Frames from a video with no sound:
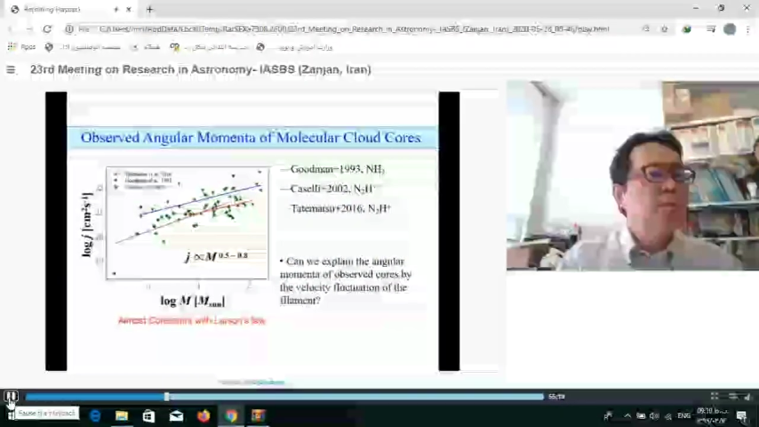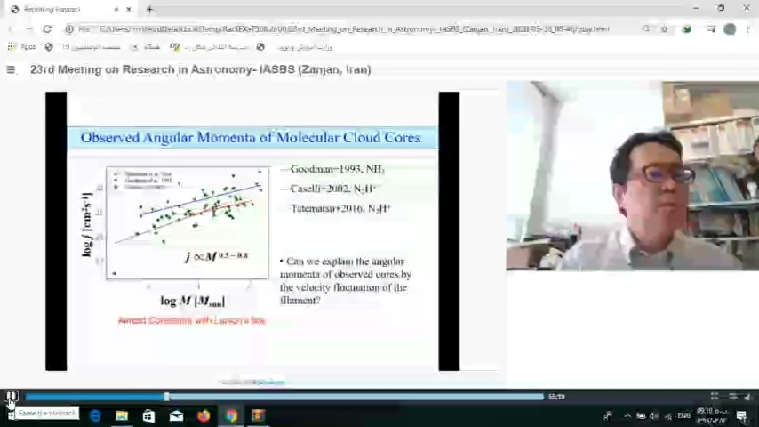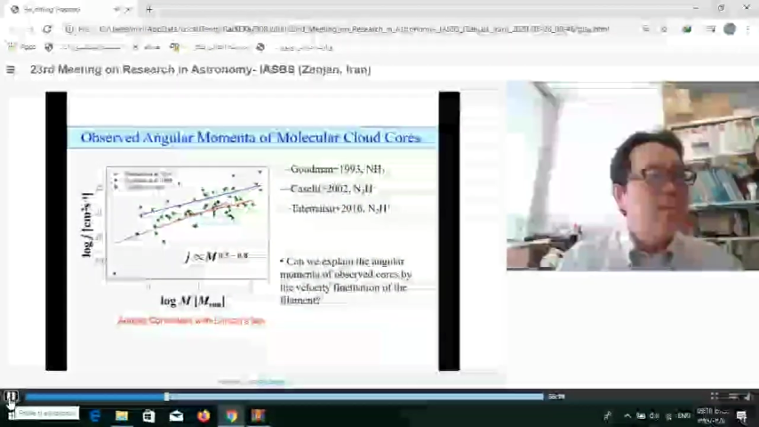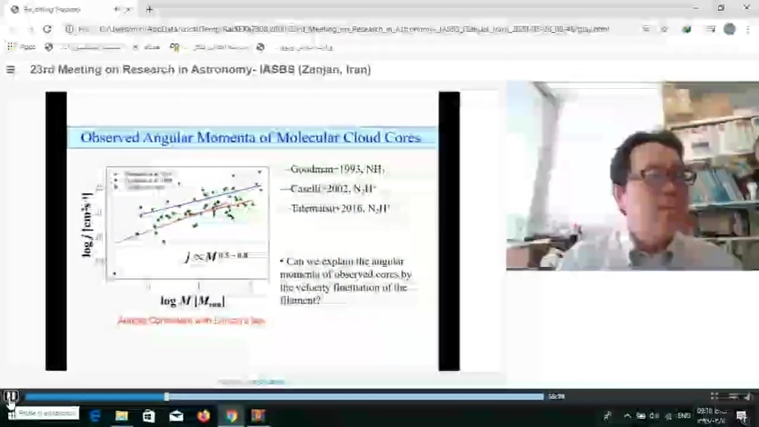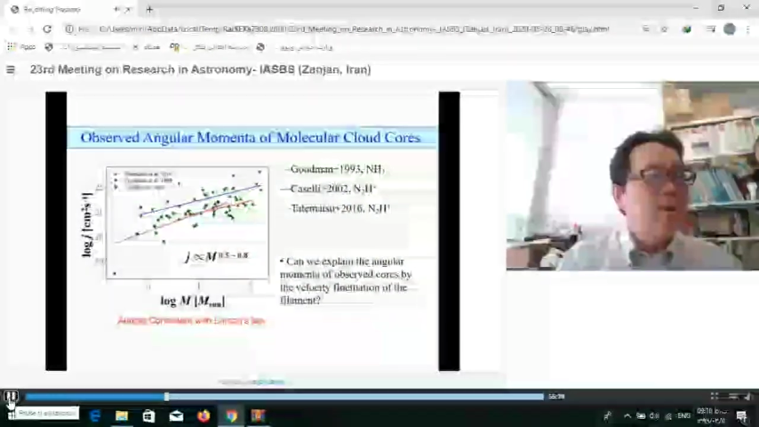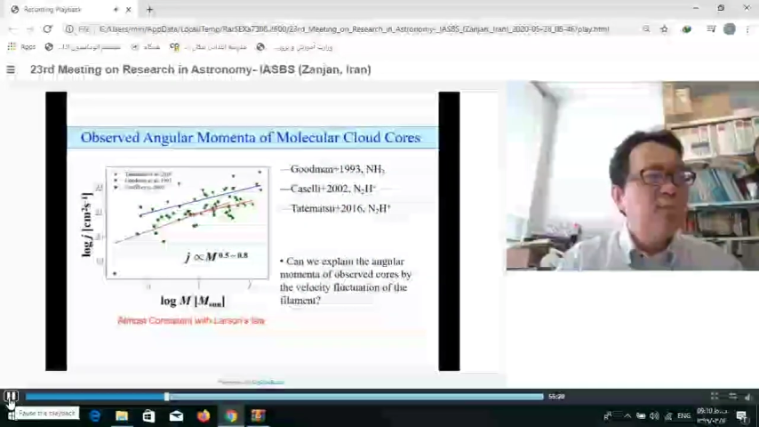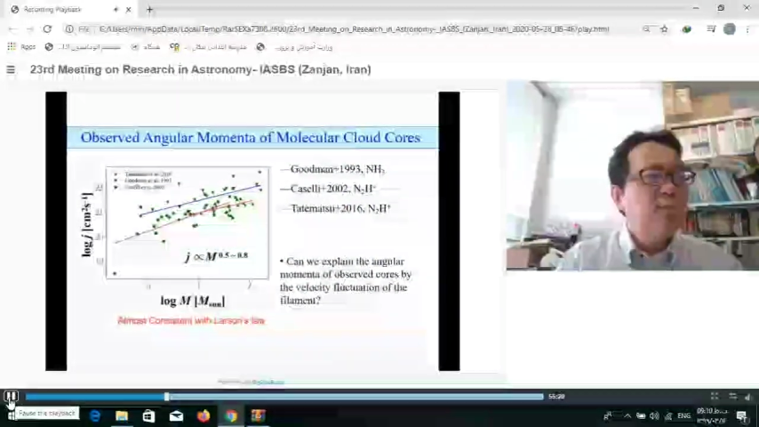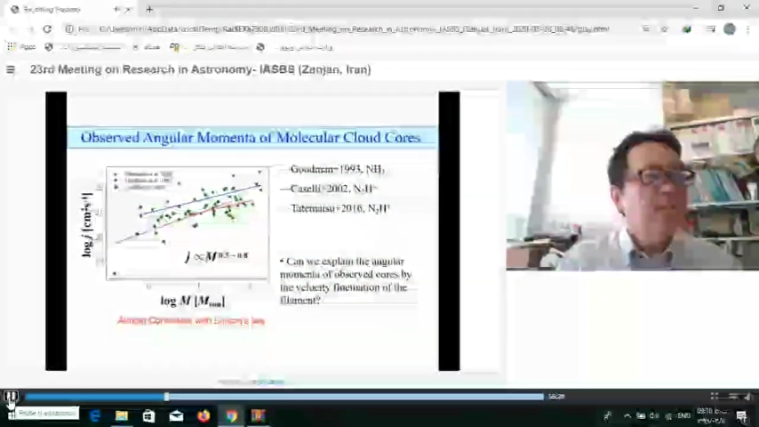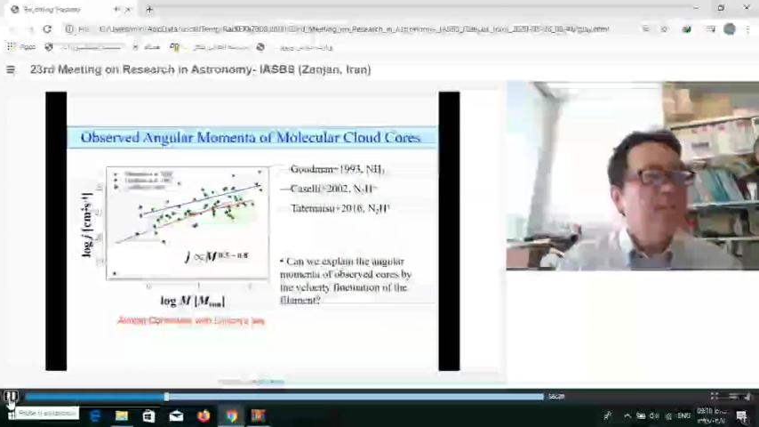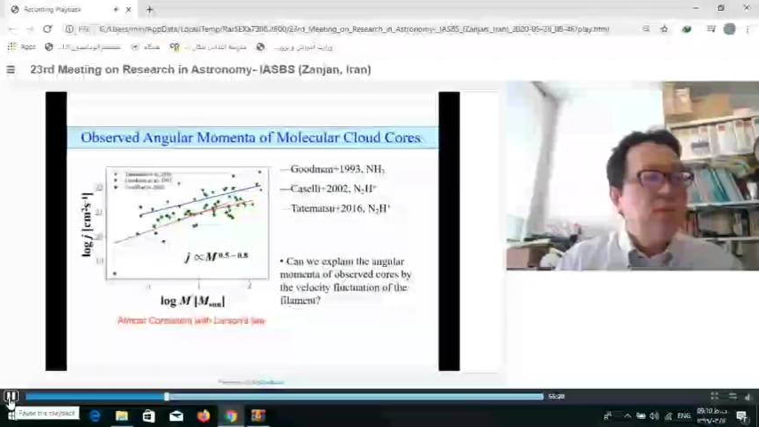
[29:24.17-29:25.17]
This is the
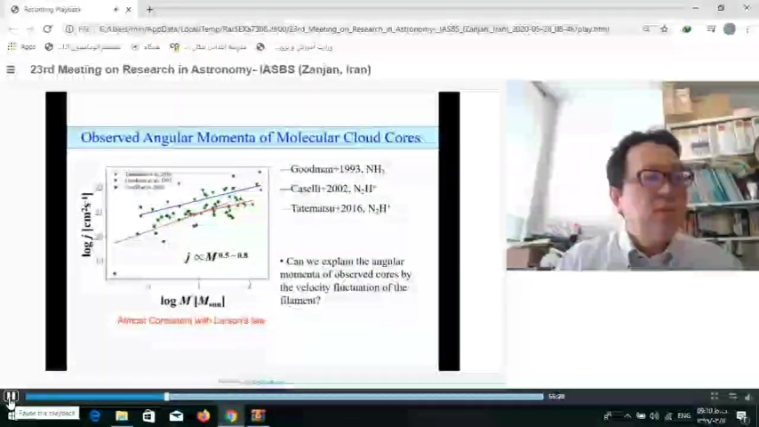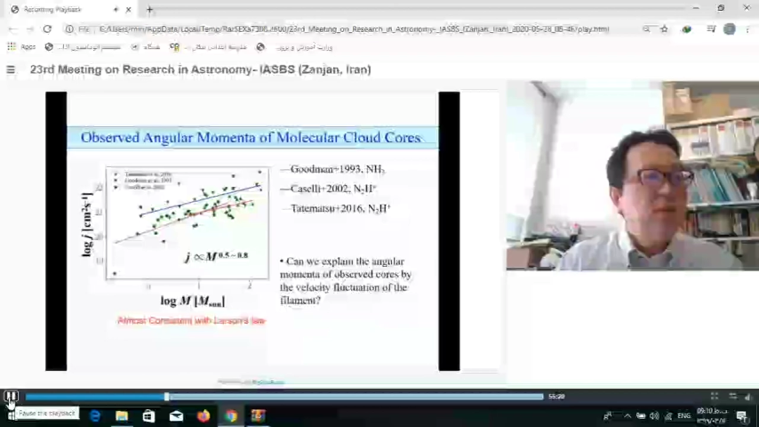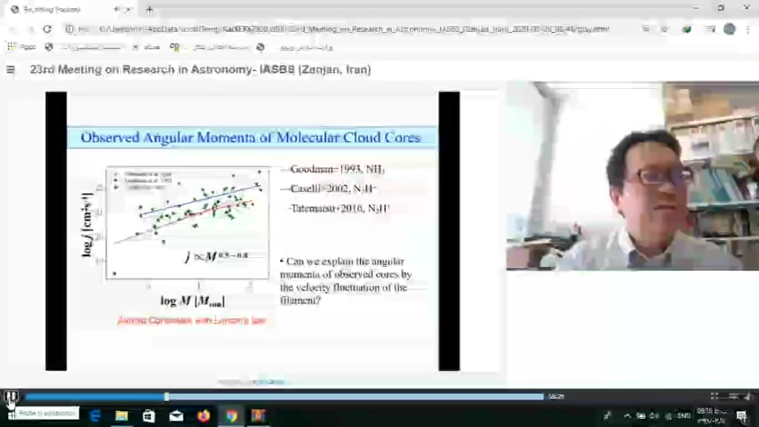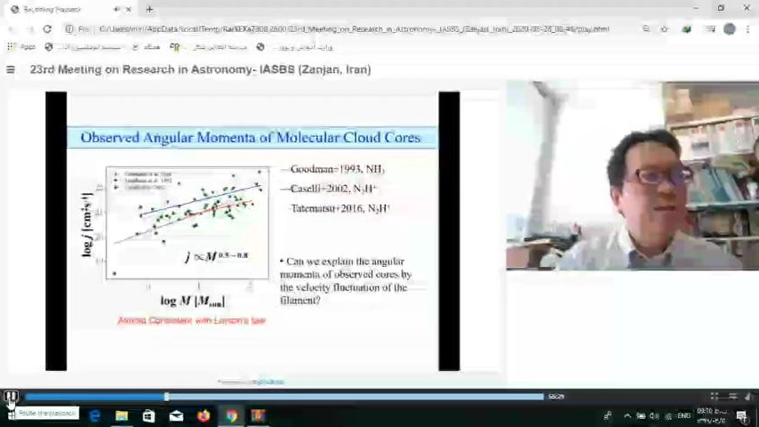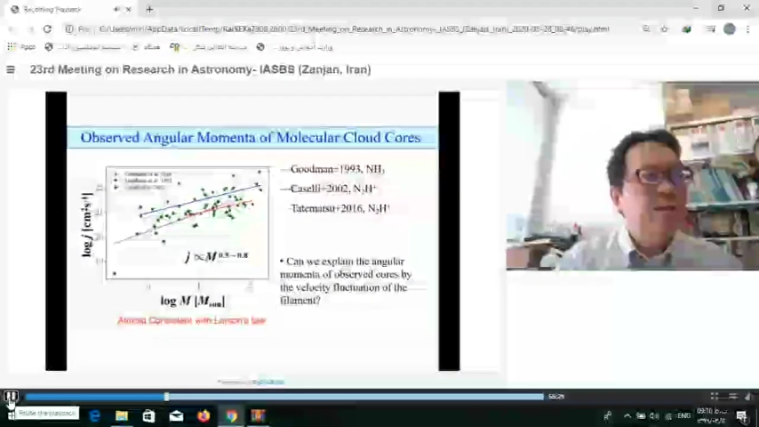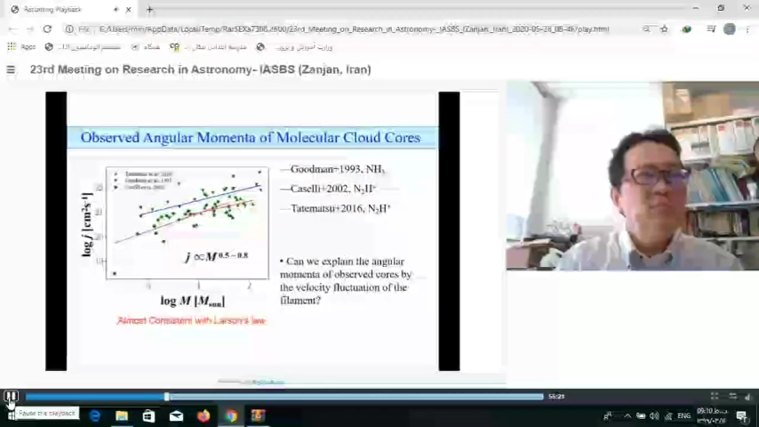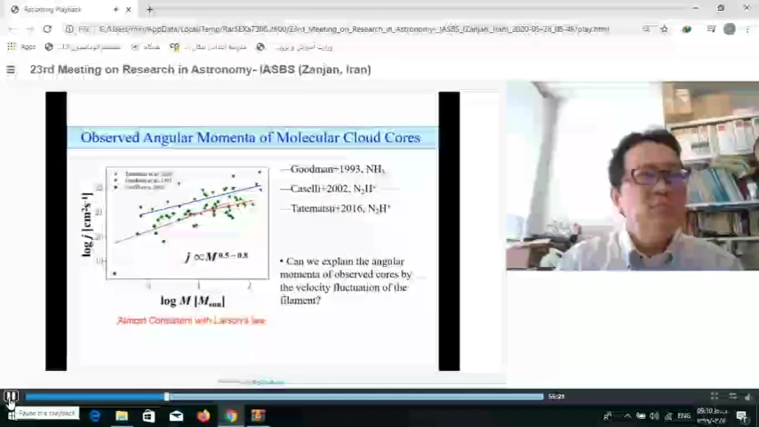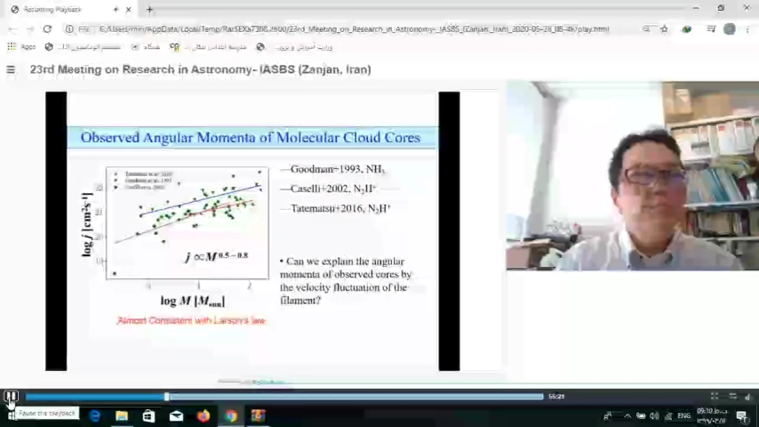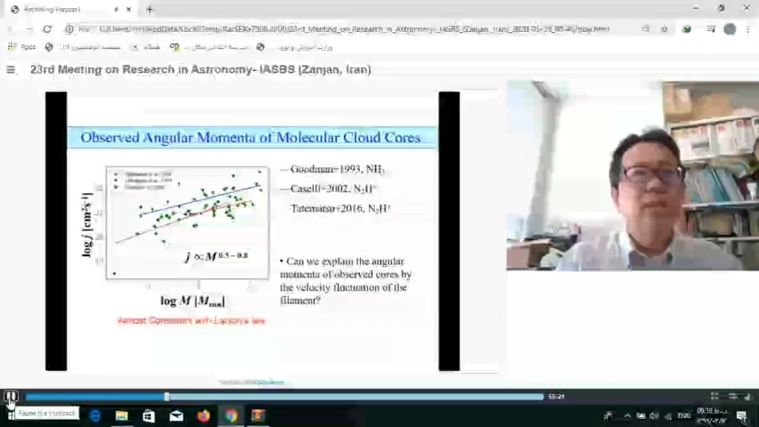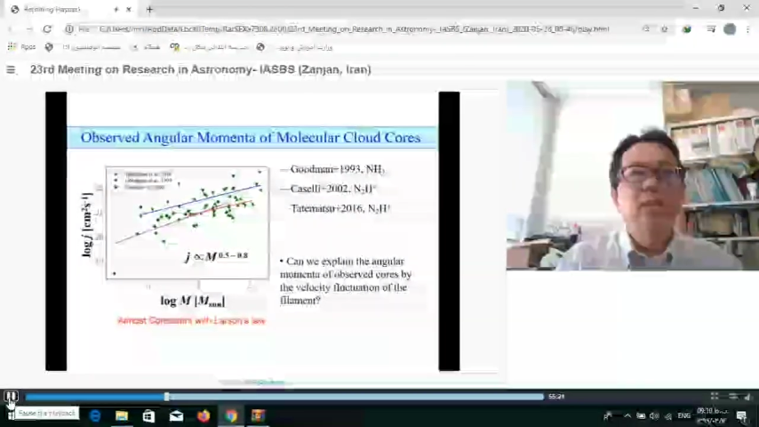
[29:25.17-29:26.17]
observation, but I skipped
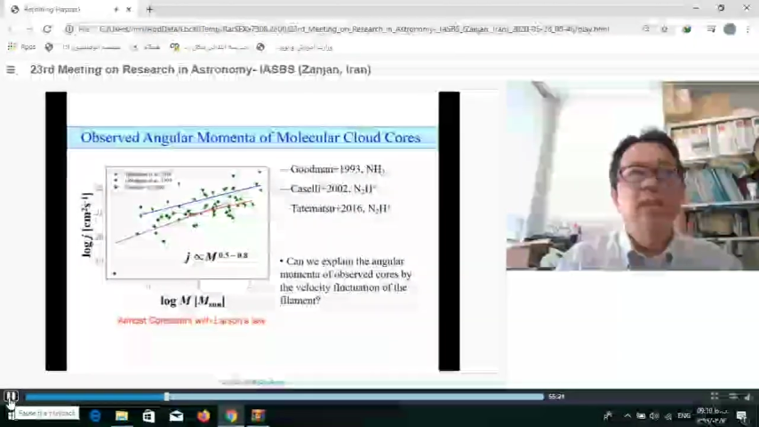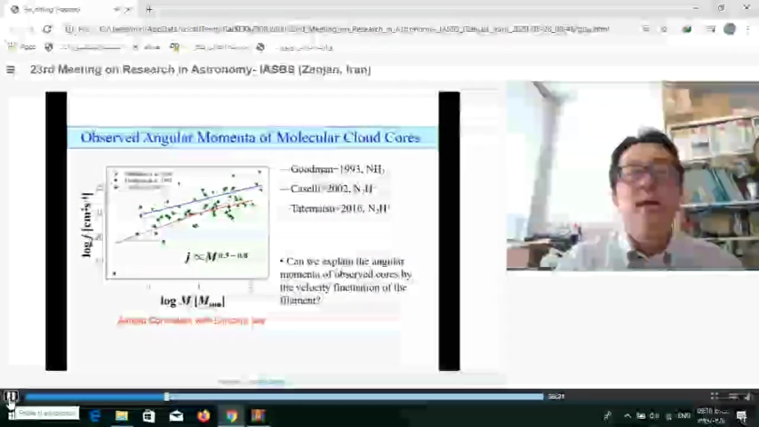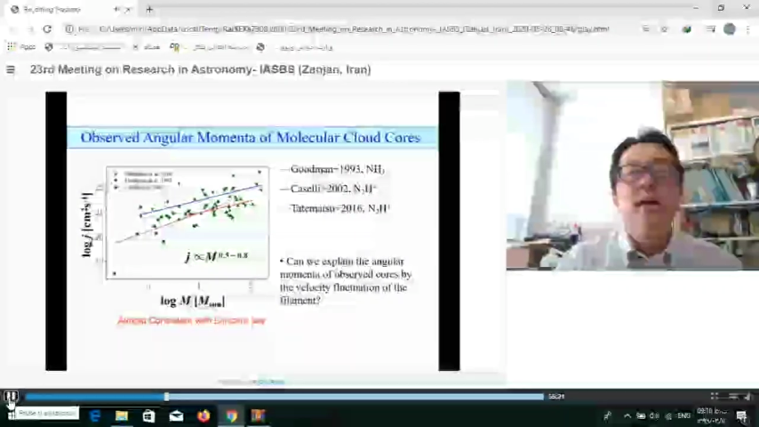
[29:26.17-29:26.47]
this, and